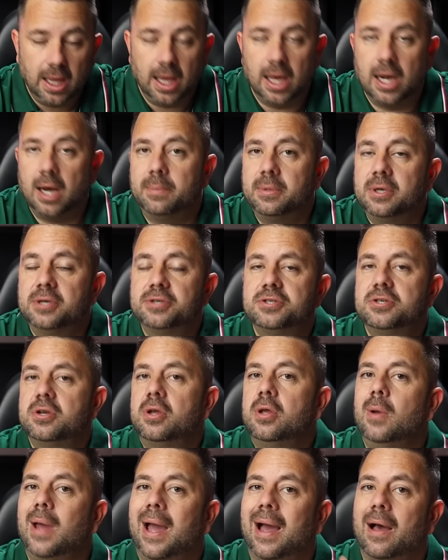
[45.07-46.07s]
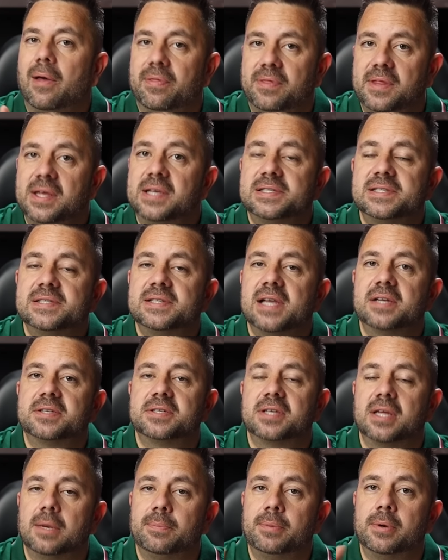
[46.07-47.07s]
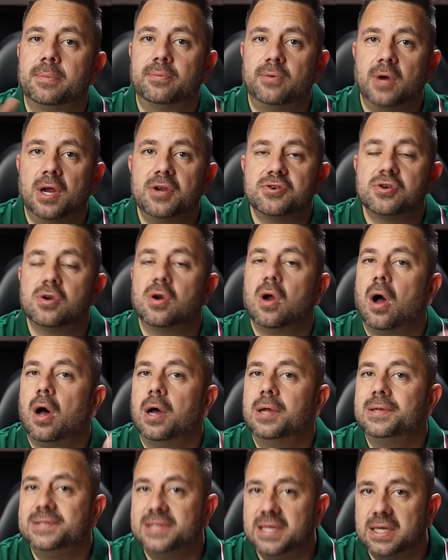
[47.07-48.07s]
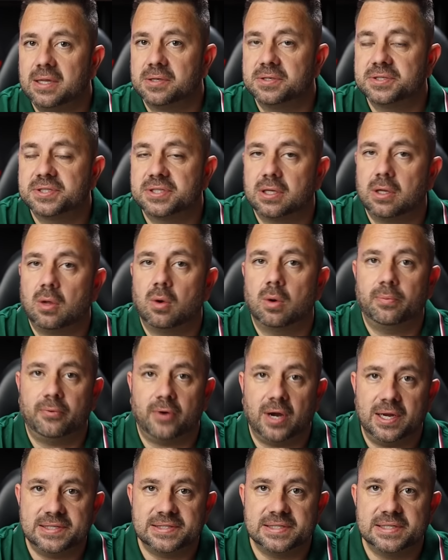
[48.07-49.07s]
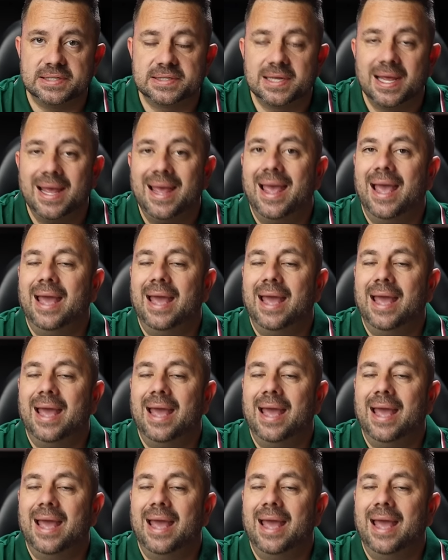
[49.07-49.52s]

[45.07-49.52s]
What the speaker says: And I'm going to show you how this is actually going to put pressure on dealers to lower prices